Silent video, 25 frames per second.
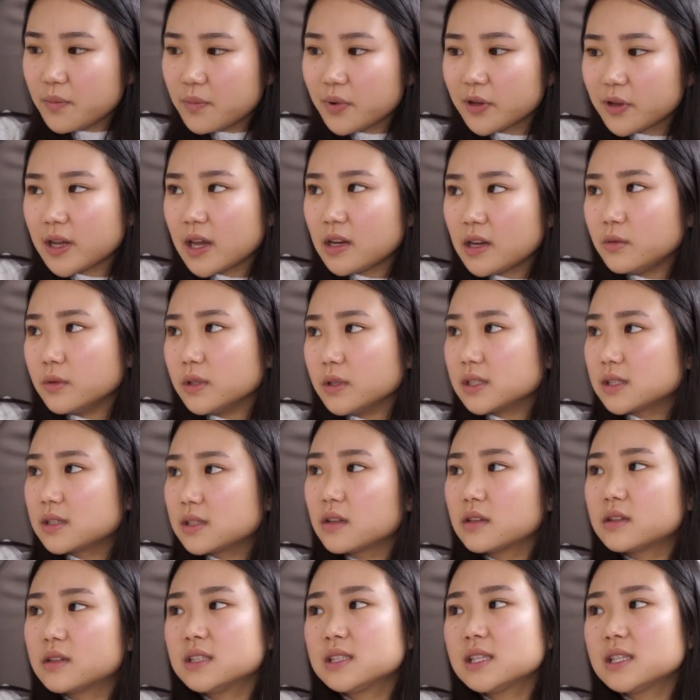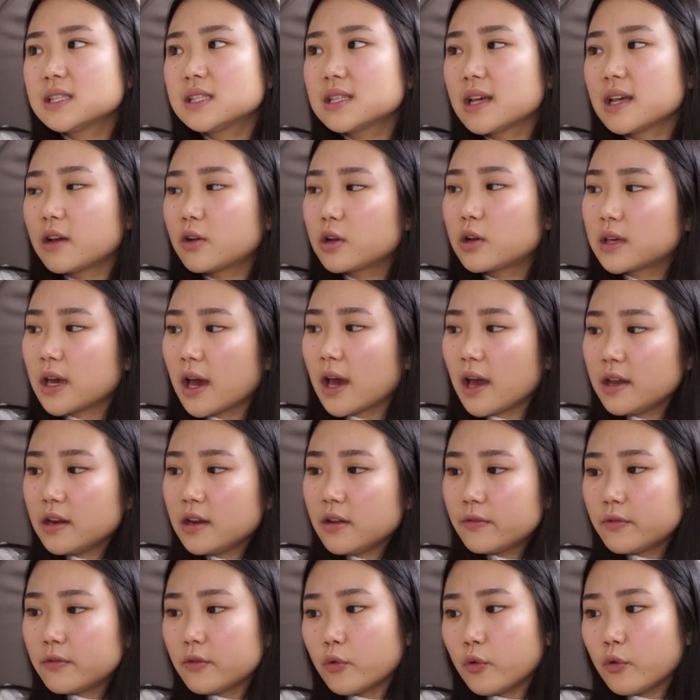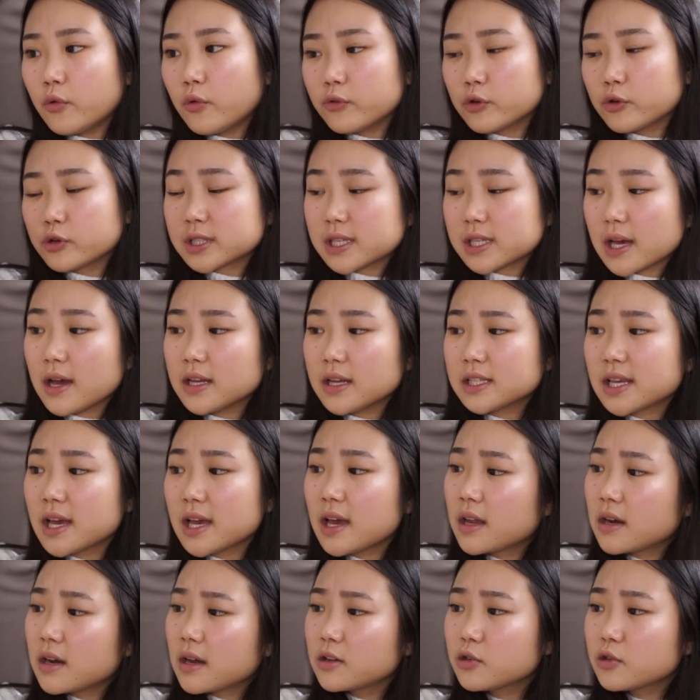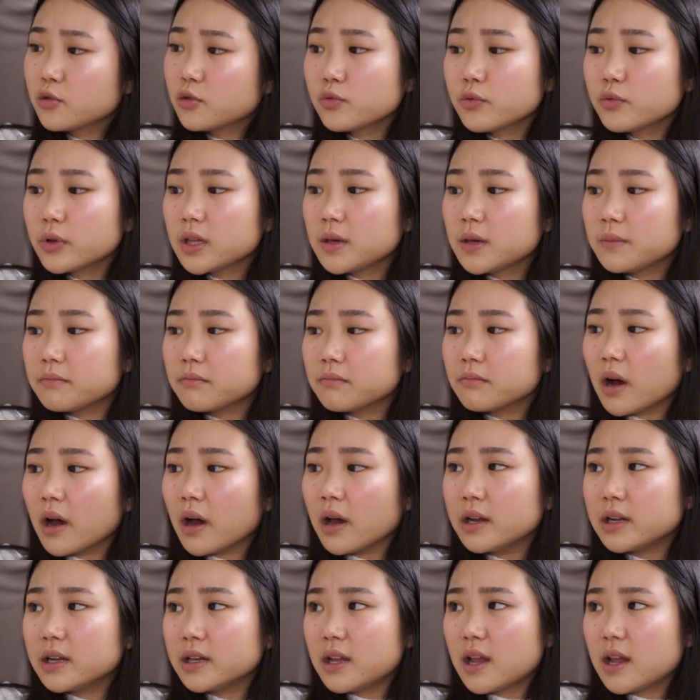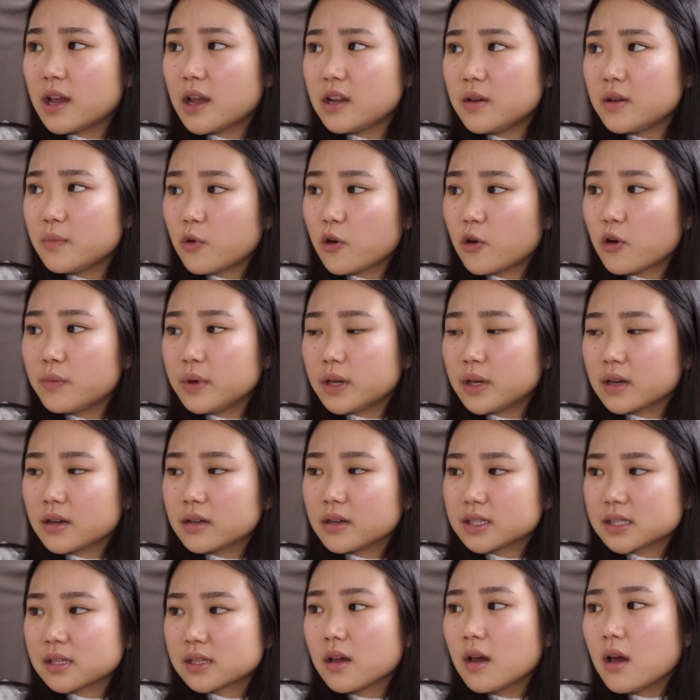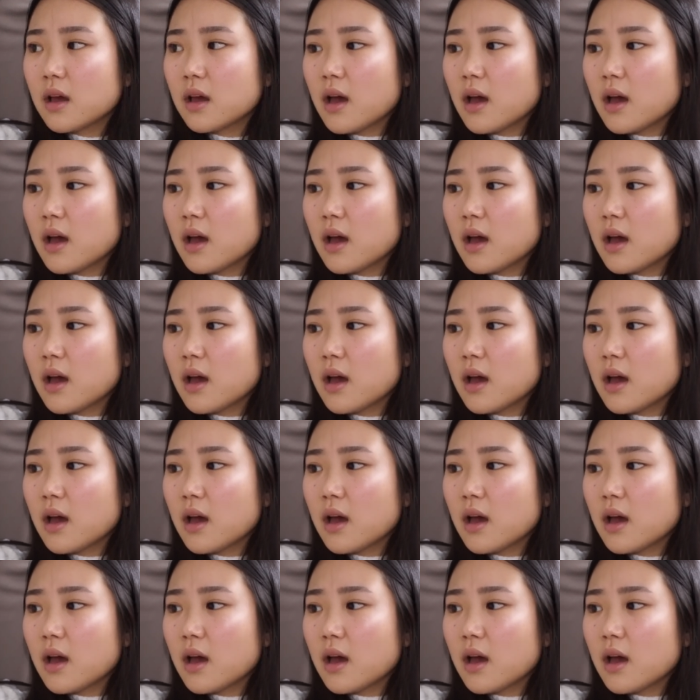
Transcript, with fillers: But anyways, this is like kind of oversized and I don't really mind it anymore because